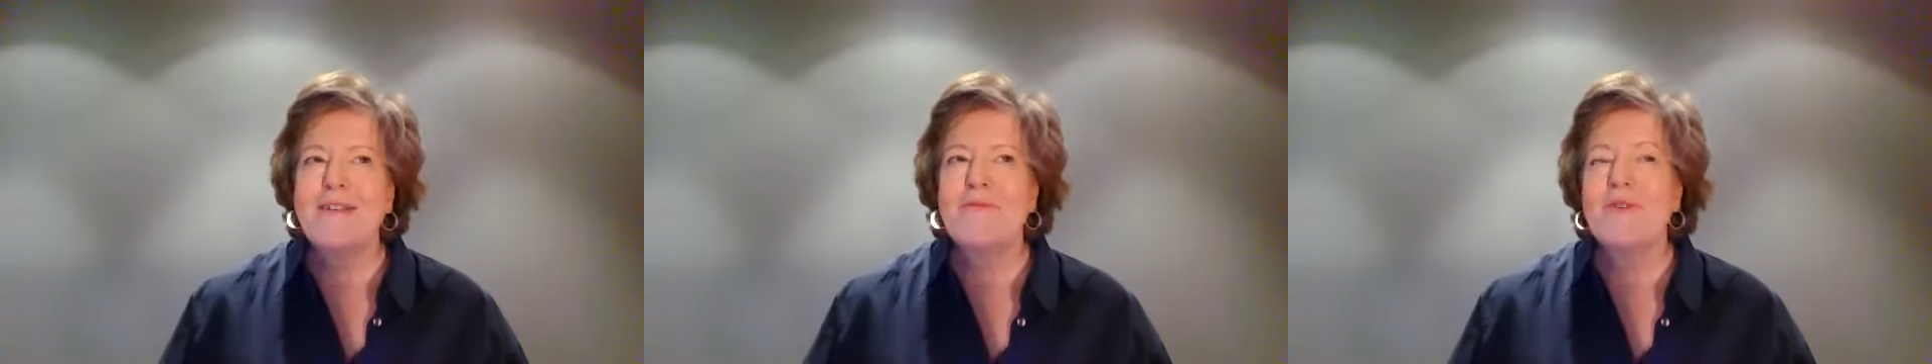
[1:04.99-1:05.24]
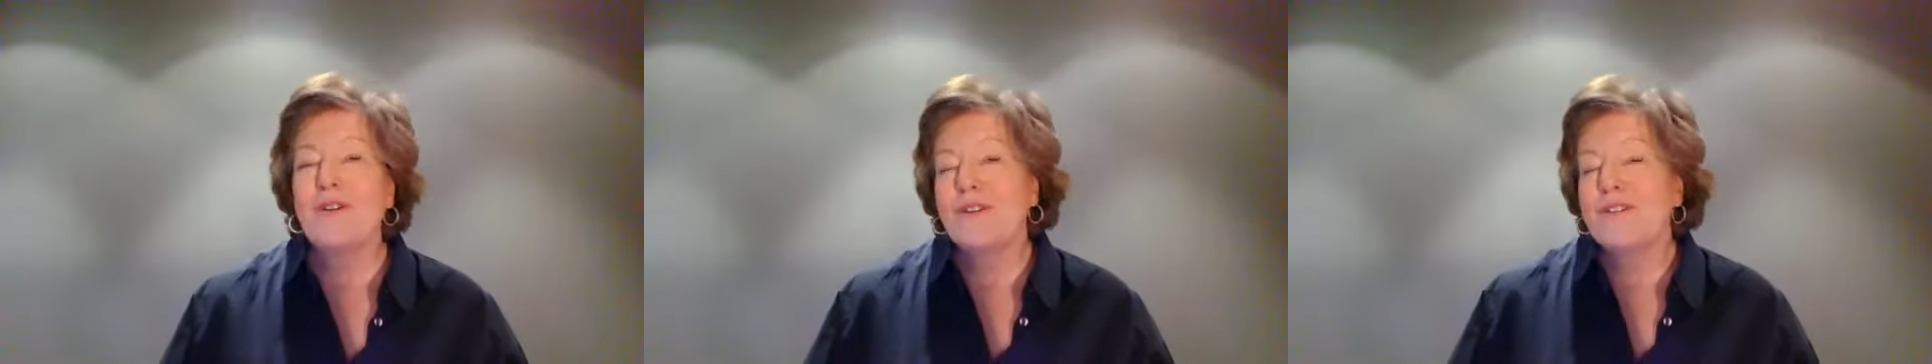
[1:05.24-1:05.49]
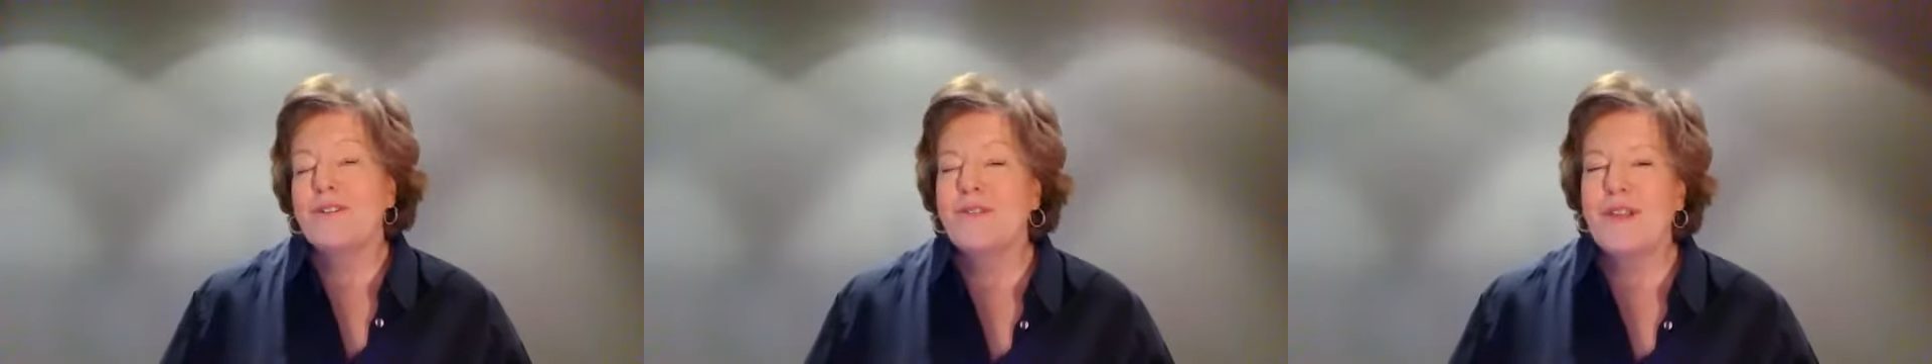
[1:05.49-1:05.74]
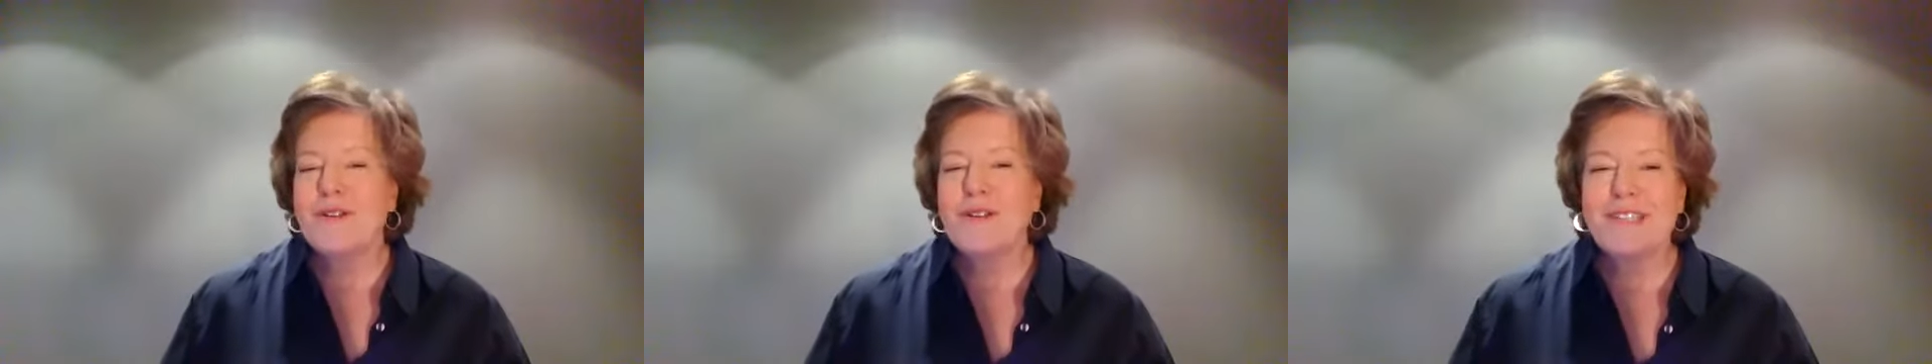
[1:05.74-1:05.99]
We're also
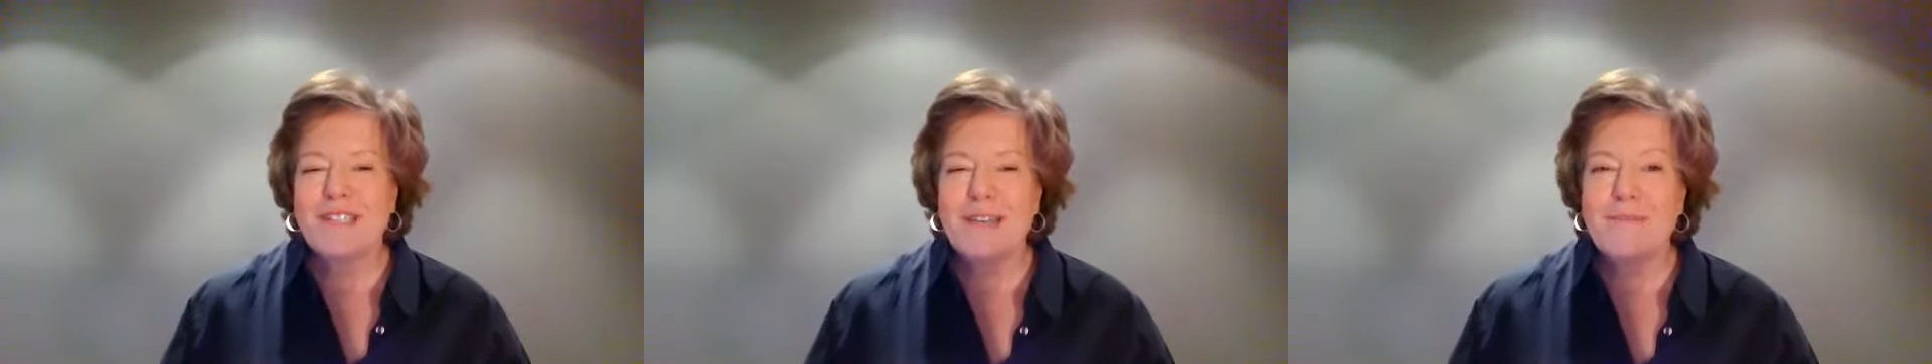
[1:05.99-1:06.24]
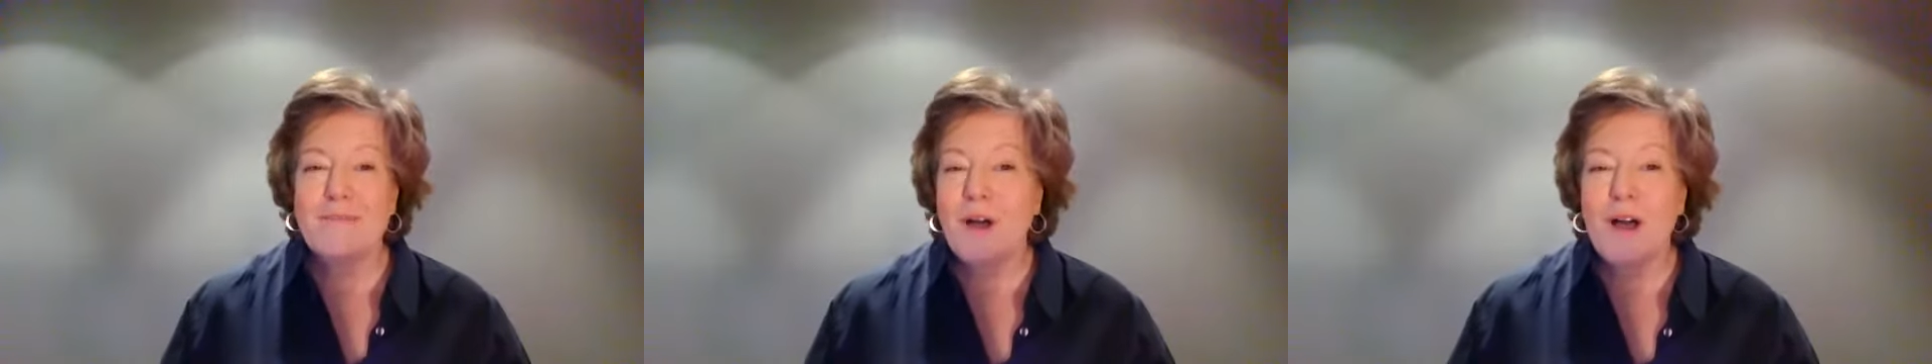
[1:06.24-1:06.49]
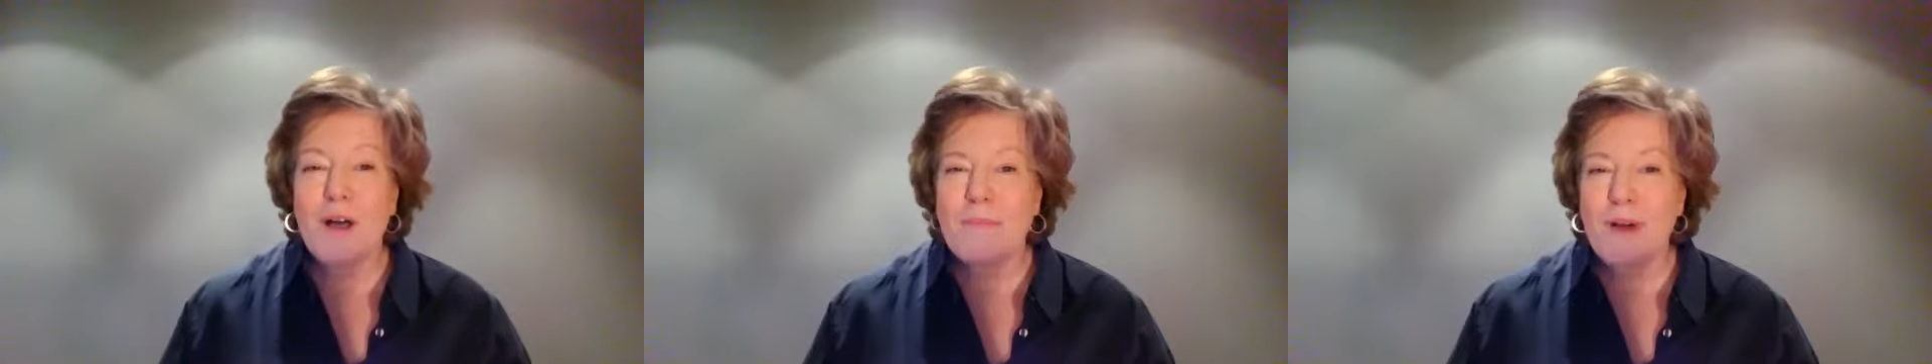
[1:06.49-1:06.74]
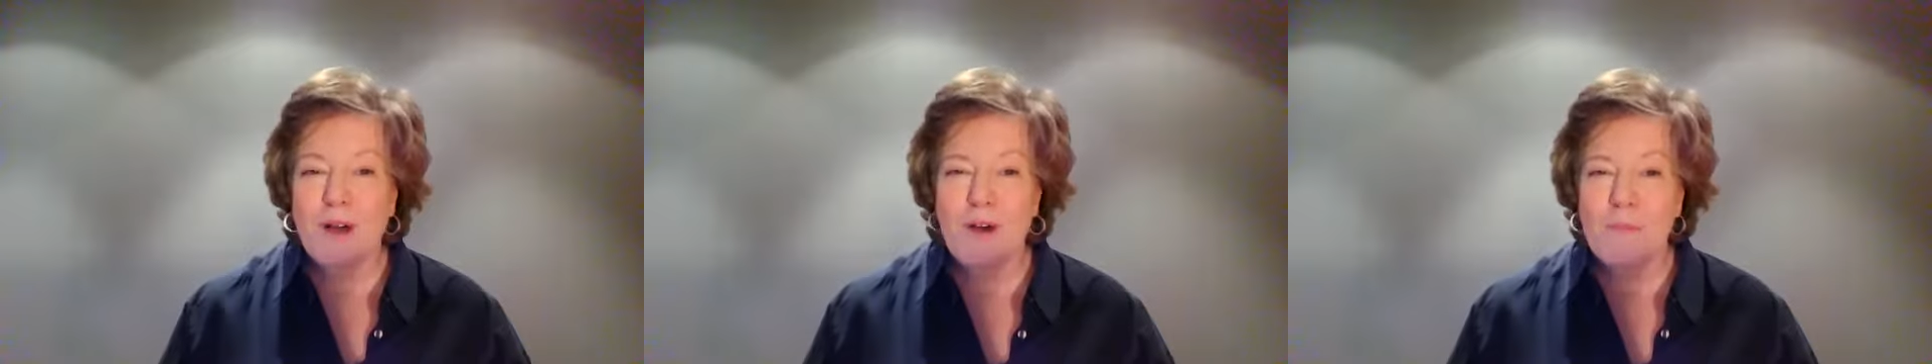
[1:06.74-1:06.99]
there to see
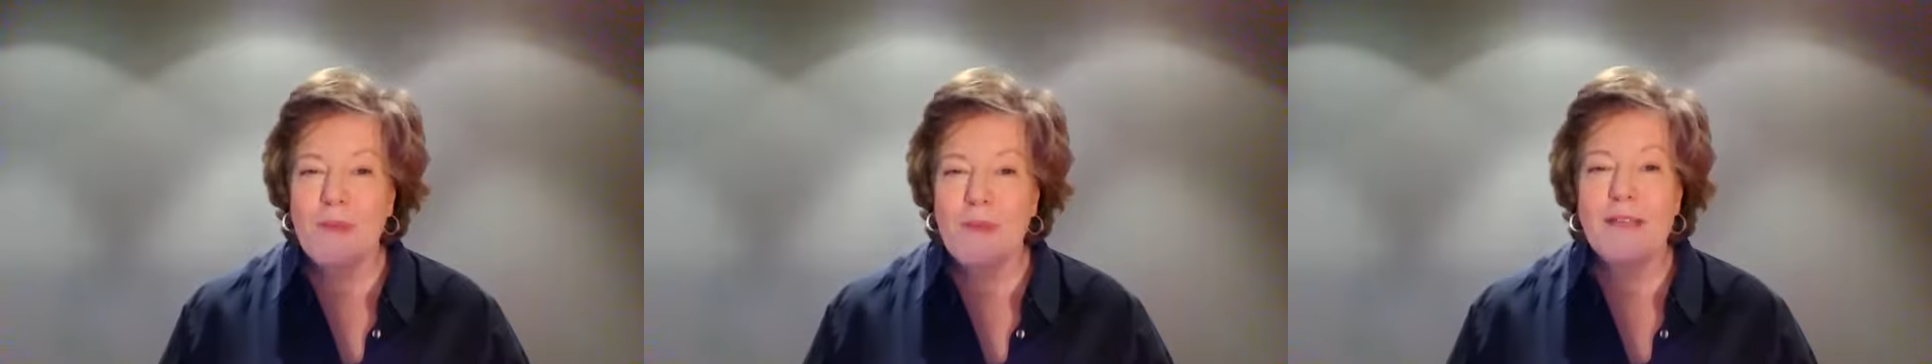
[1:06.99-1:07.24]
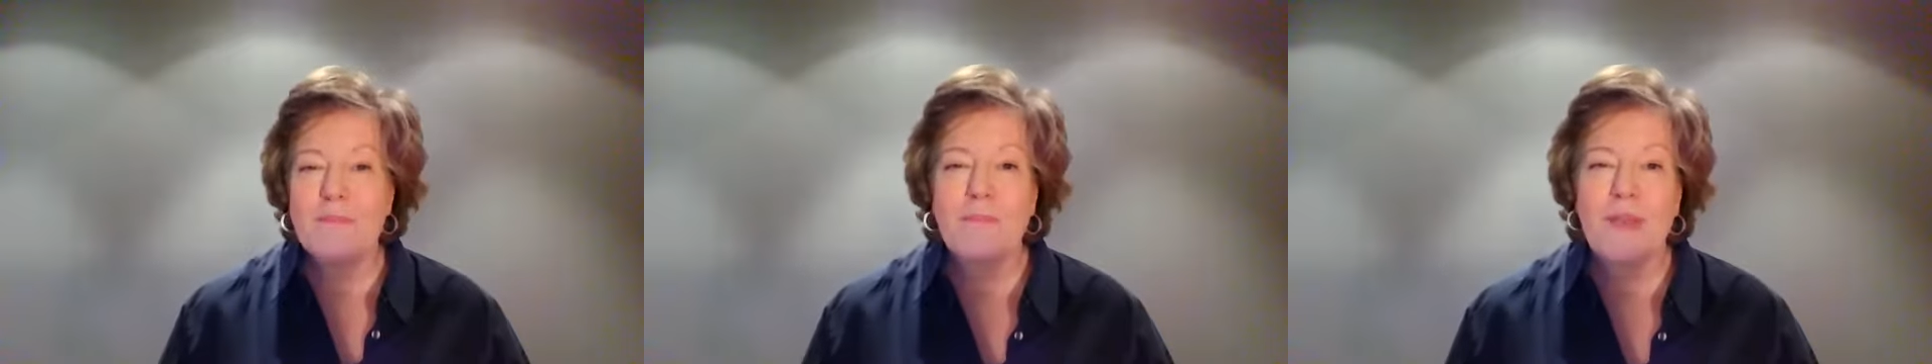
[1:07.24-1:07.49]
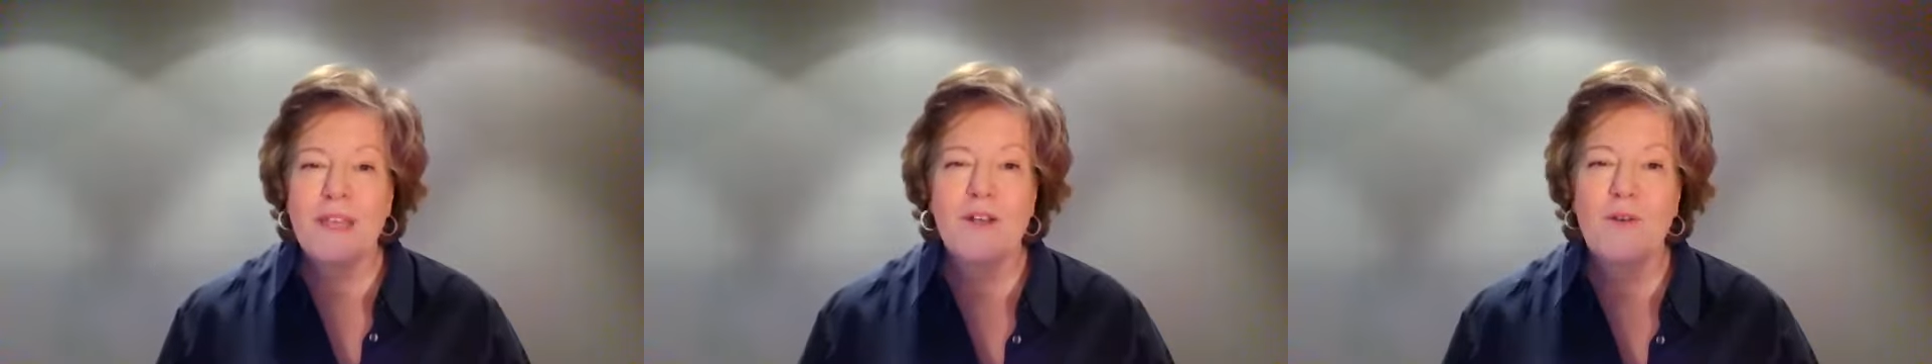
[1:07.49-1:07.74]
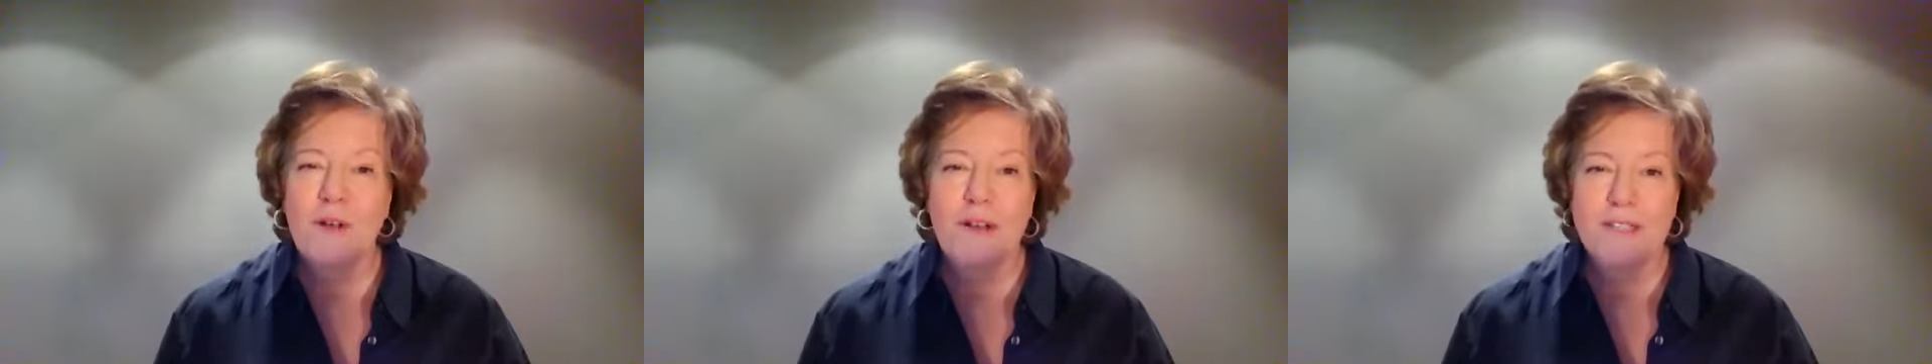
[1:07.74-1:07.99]
Bob Hope and Bing
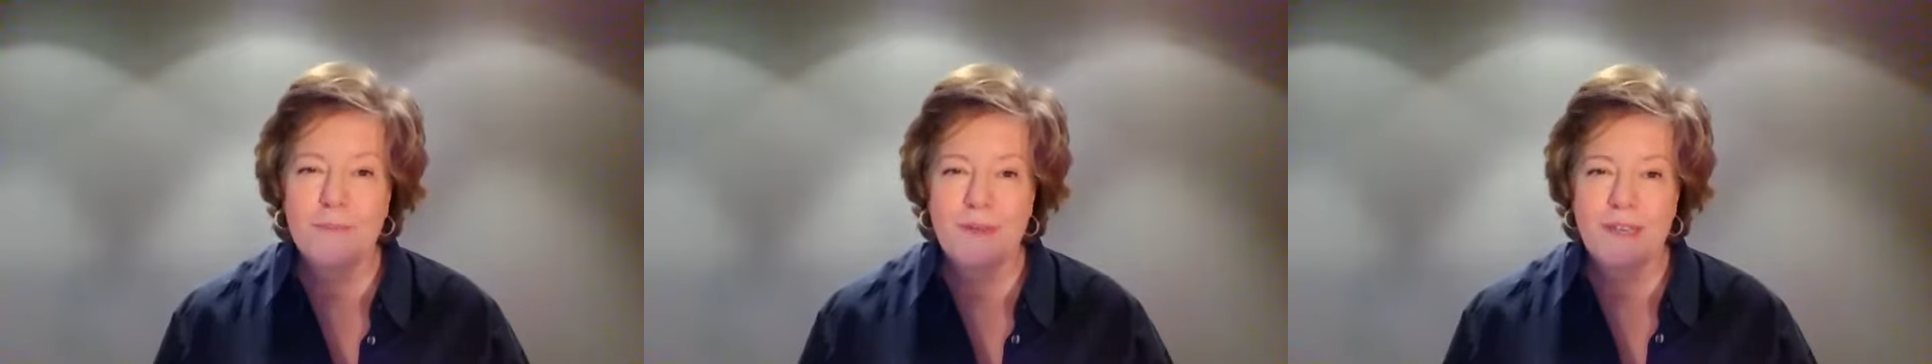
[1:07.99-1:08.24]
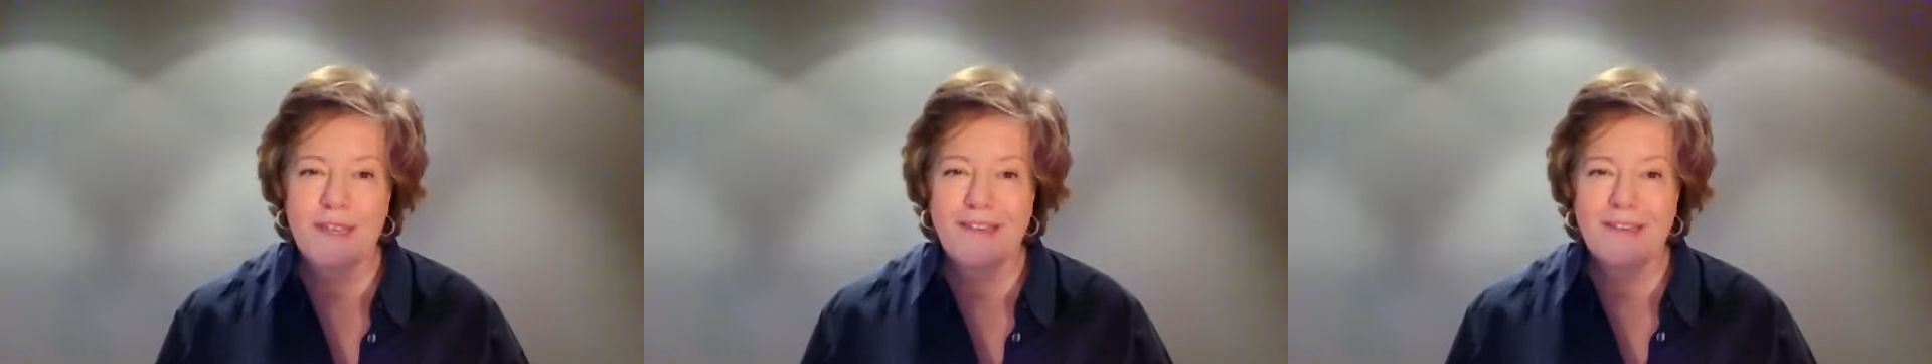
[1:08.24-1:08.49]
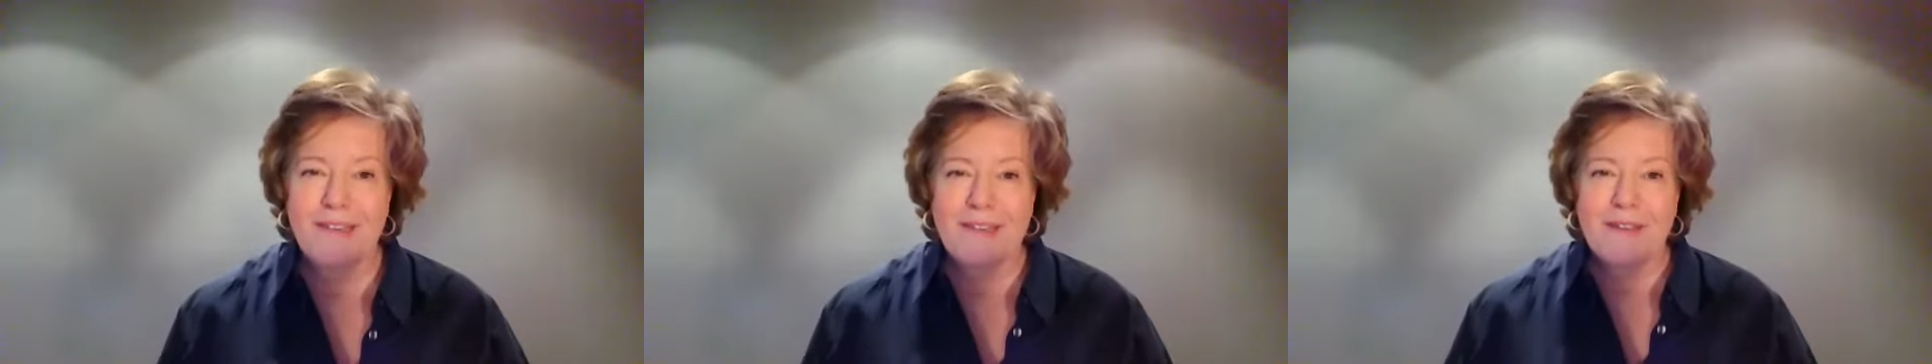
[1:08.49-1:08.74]
Crosby.